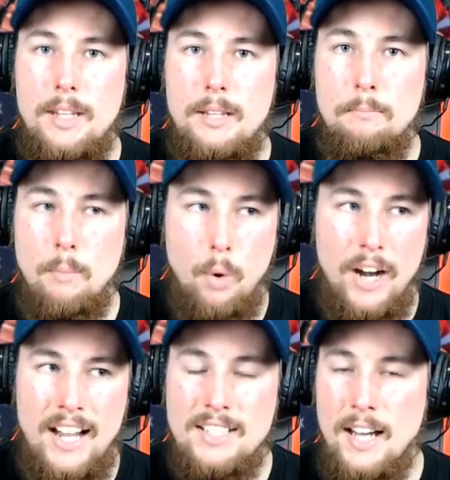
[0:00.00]

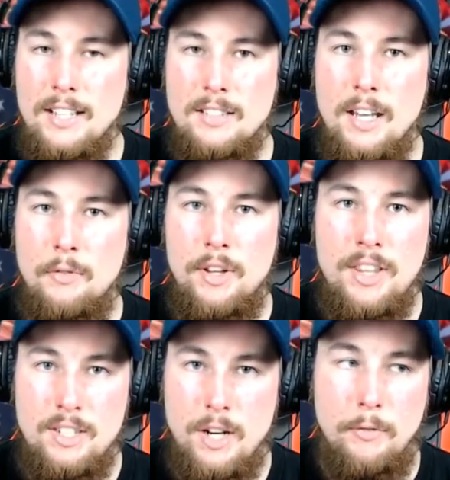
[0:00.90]
more anti slavery
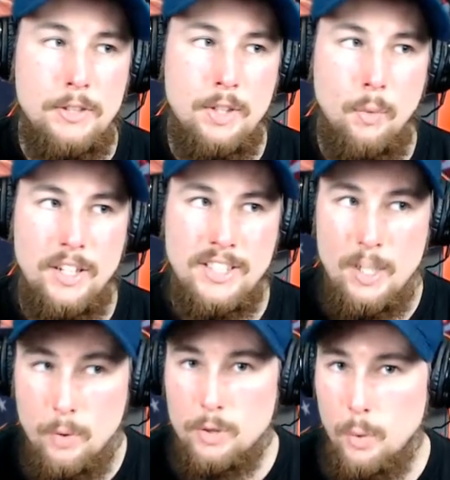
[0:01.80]
than Jefferson was.
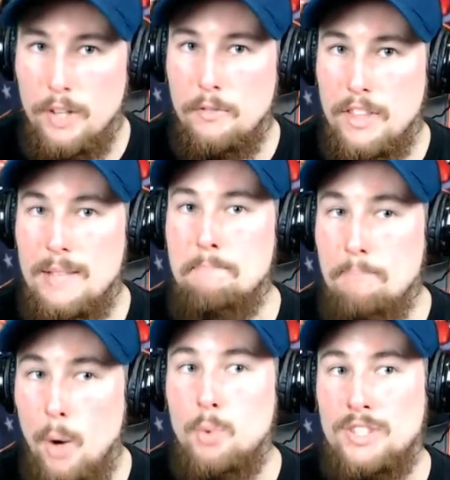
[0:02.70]
He was one of the
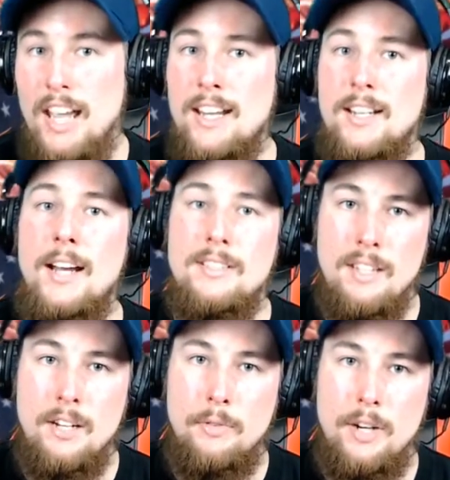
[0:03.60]
most anti
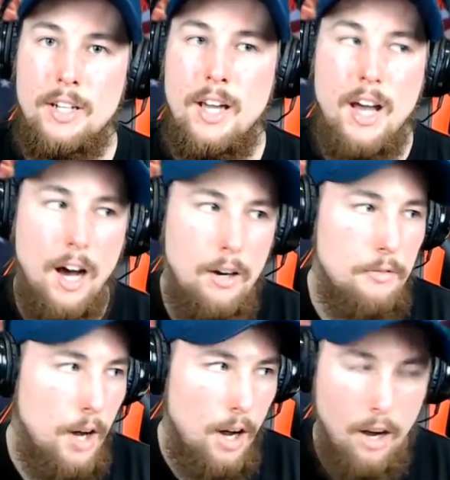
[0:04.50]
slavery
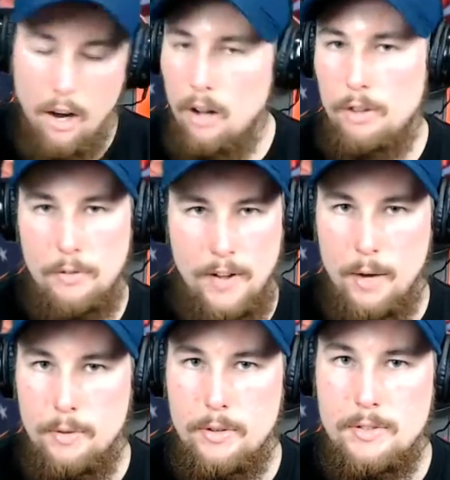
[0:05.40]
of all the
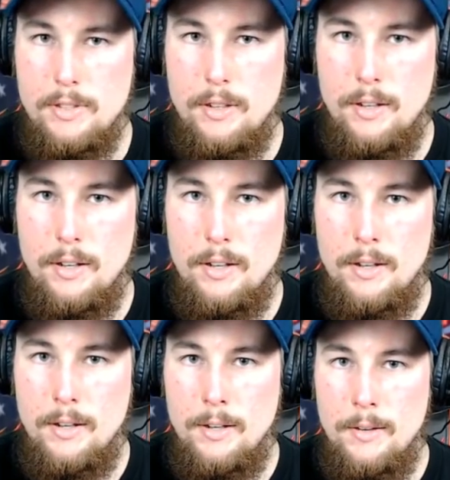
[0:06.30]
founders.
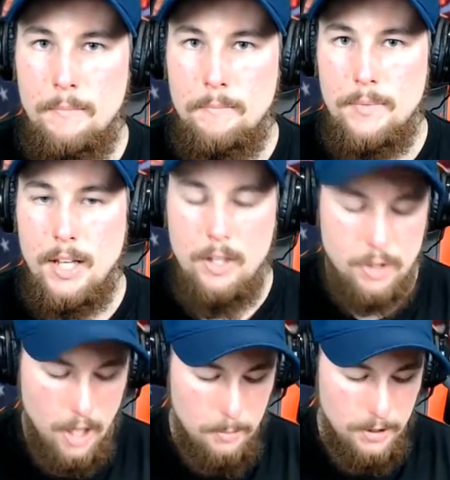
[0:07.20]
And there's
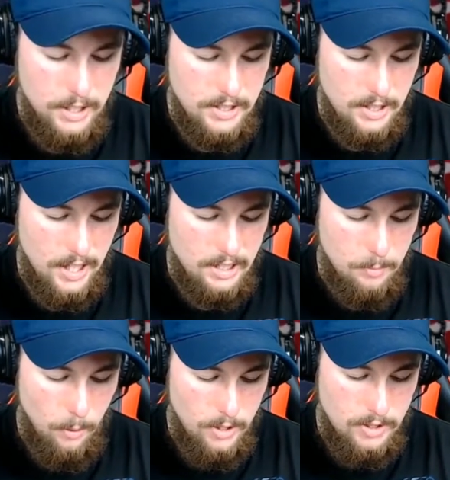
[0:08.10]
a couple things I'd like to
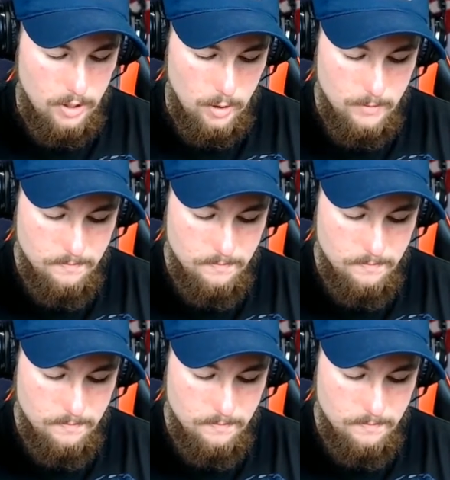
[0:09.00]
point to.